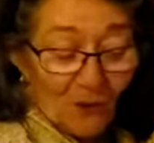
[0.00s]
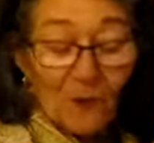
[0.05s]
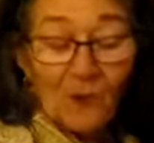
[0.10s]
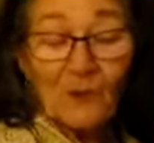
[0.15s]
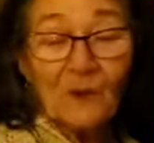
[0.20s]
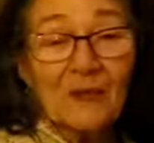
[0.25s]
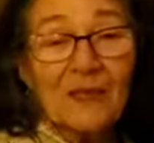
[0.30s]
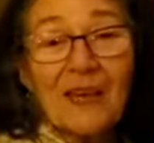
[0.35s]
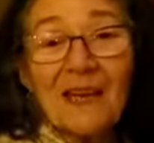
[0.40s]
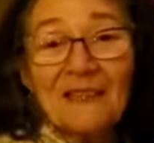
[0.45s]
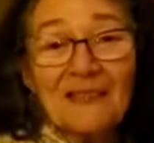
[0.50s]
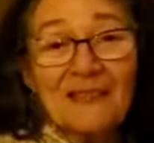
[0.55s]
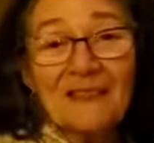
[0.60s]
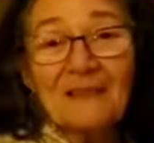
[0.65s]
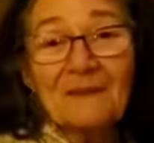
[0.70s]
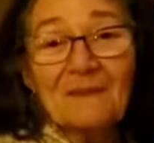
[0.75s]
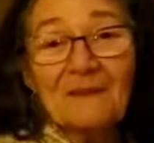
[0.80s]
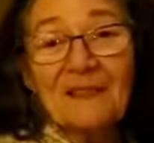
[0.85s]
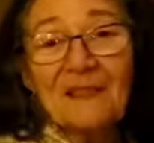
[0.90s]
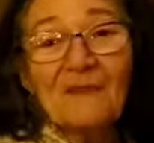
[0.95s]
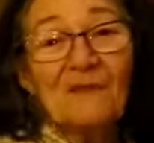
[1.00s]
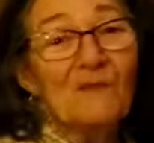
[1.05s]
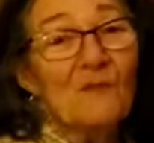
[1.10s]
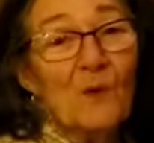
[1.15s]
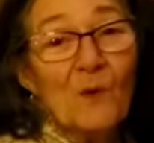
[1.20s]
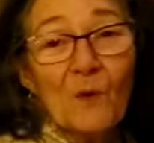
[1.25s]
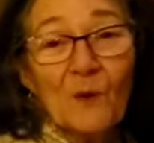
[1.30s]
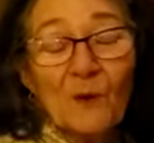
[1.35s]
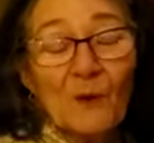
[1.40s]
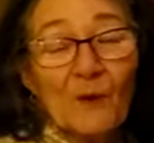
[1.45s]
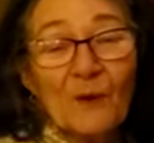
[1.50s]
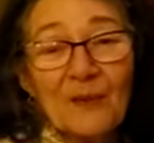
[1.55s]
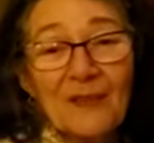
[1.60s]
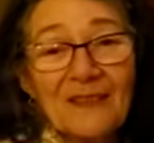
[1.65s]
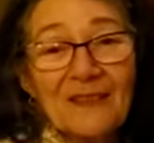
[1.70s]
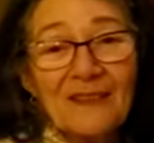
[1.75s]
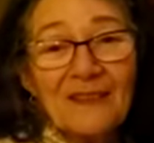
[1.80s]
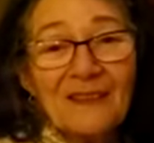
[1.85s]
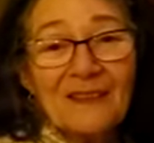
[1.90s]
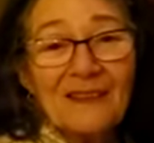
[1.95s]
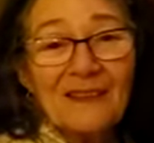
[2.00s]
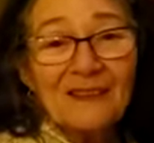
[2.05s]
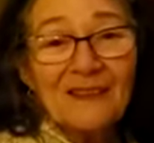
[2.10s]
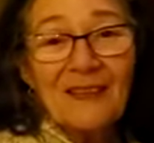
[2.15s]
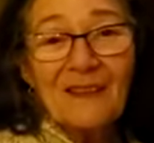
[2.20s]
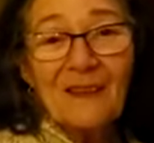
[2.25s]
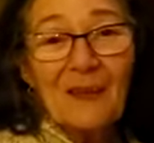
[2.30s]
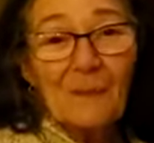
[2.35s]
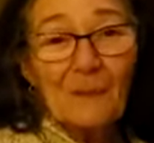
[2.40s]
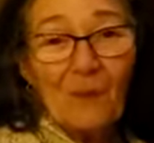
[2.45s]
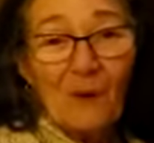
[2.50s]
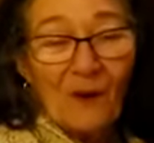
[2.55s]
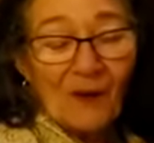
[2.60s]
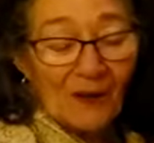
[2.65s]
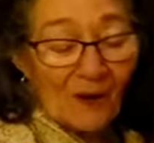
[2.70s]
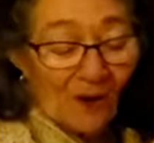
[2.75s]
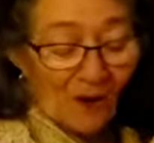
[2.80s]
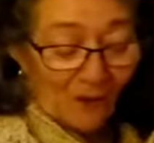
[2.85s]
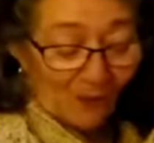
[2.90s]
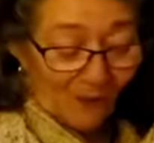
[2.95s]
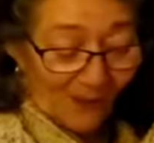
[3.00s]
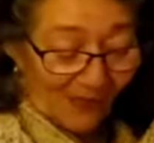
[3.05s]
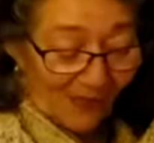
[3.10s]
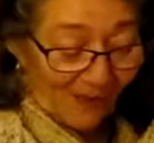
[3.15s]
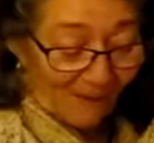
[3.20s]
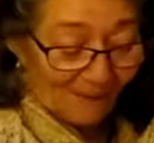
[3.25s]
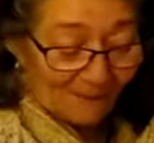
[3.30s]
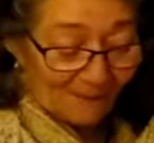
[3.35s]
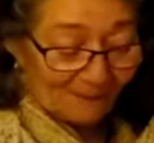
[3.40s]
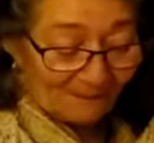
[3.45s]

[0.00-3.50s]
old customs and folklores that they brought along with them.